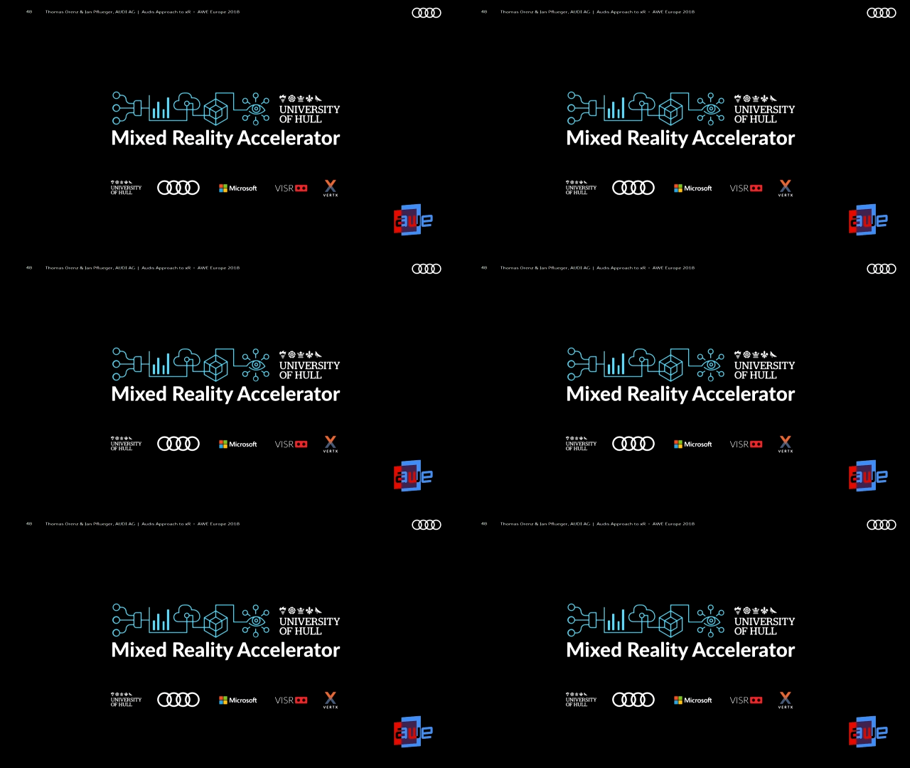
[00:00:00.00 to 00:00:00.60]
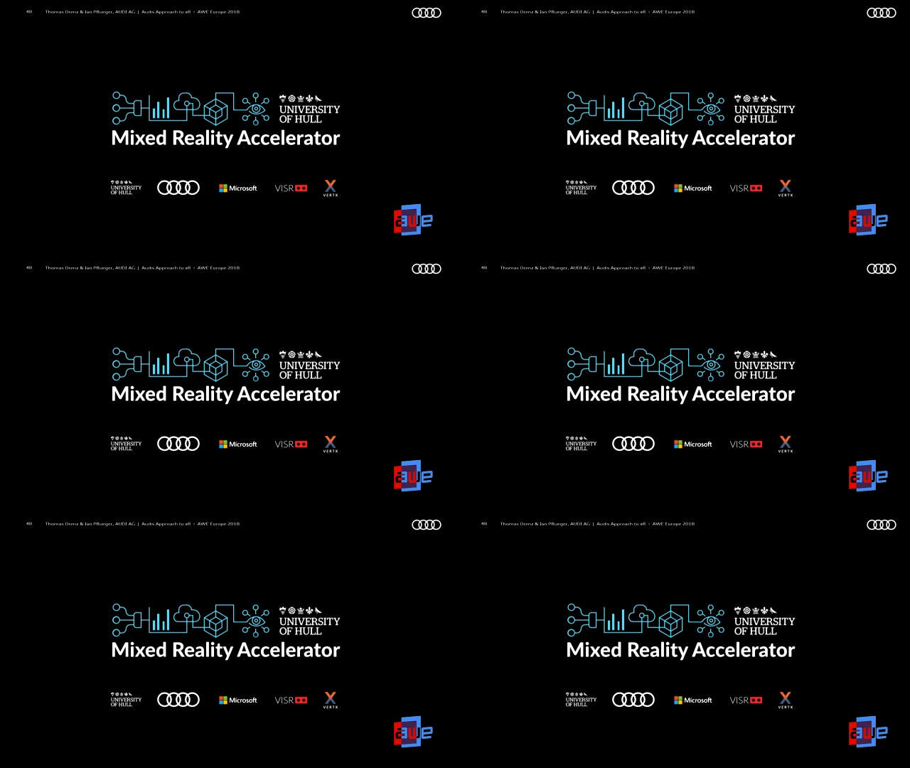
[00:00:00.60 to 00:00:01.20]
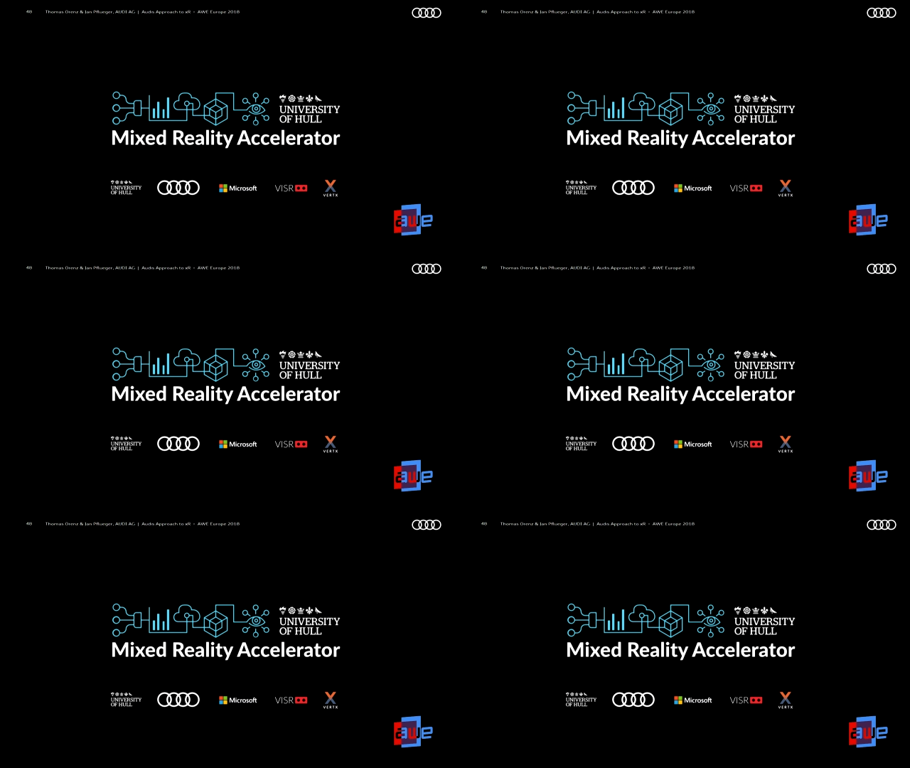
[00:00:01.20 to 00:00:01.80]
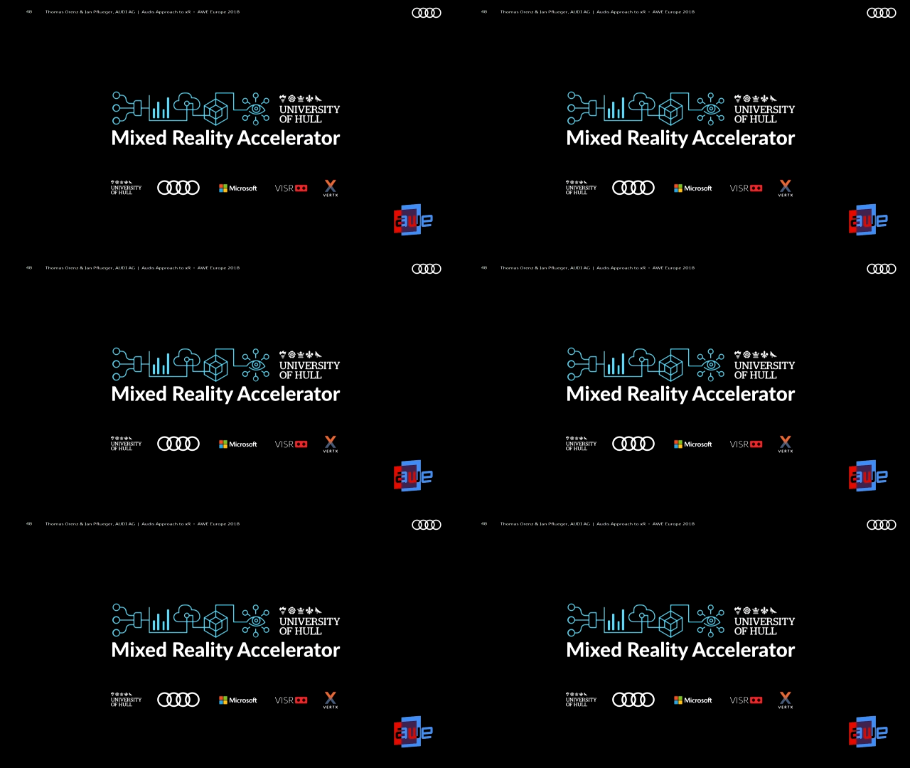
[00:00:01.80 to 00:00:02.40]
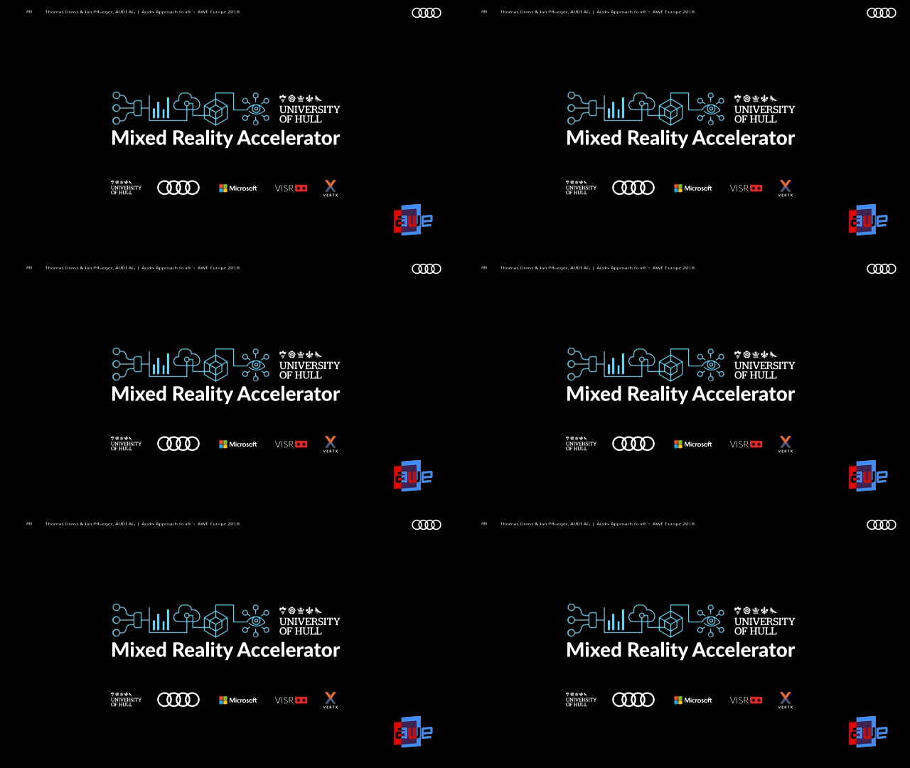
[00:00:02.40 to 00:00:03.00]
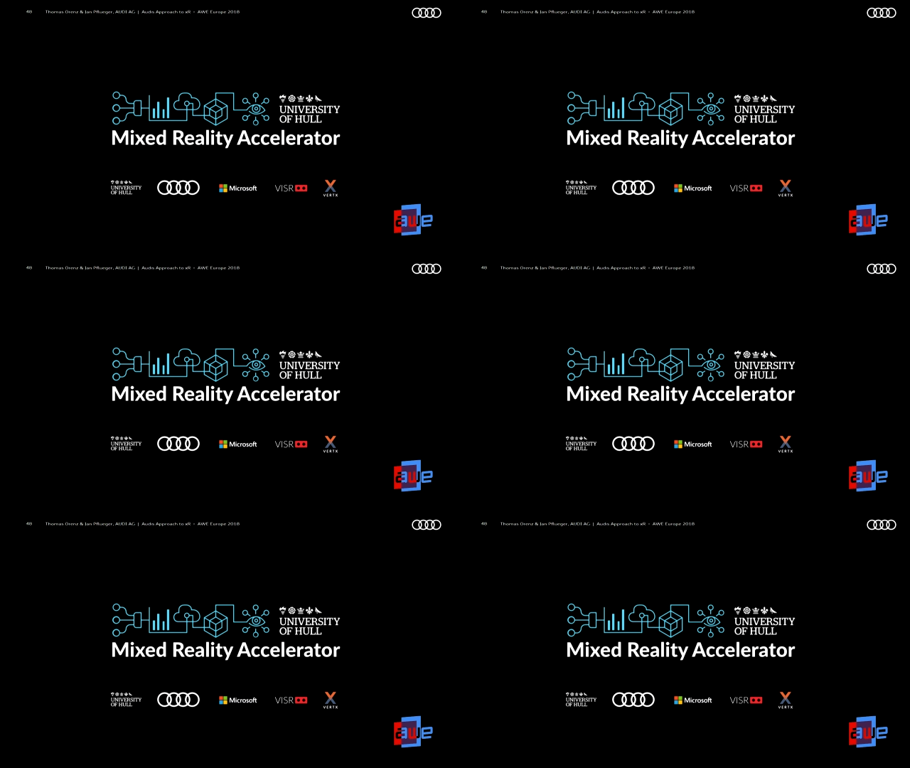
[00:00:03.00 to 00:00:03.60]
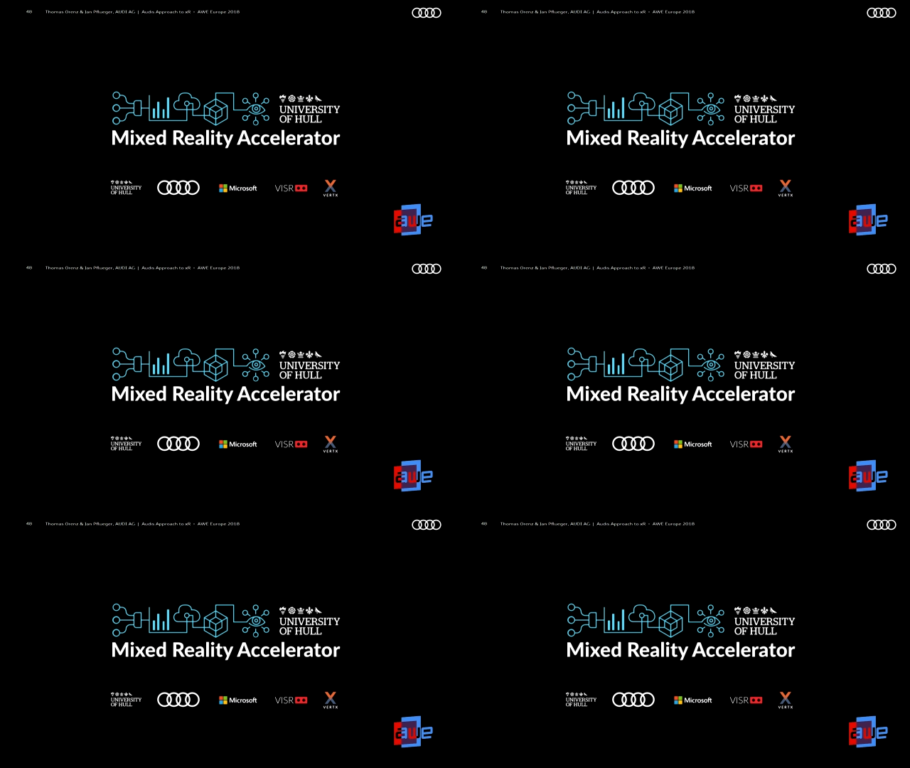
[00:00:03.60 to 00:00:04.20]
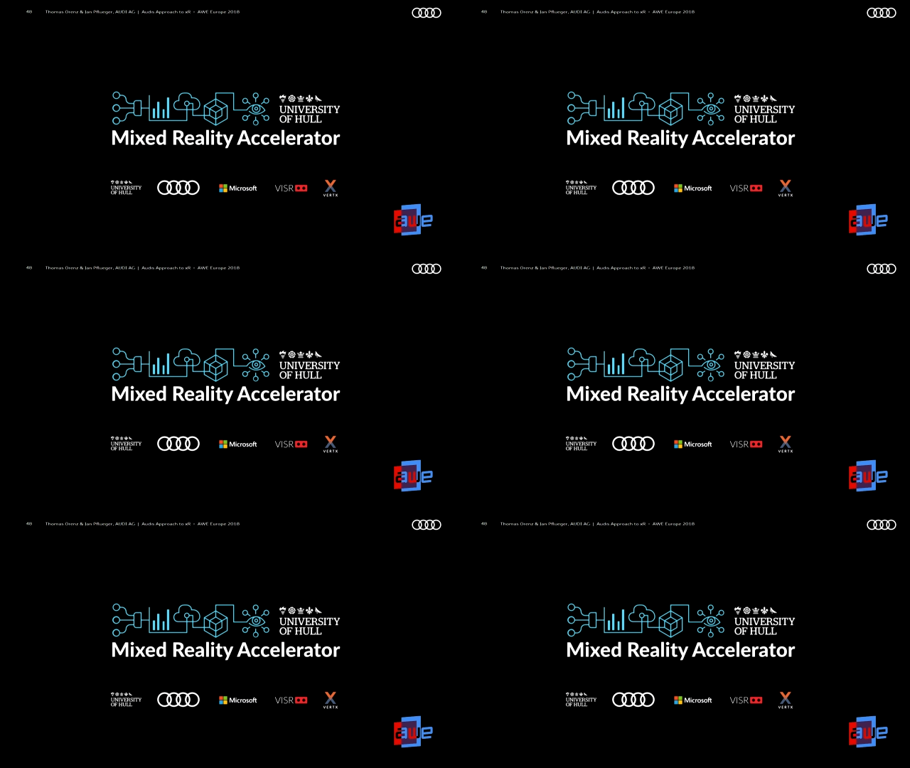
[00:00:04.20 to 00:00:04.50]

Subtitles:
[unreadable: no face in view]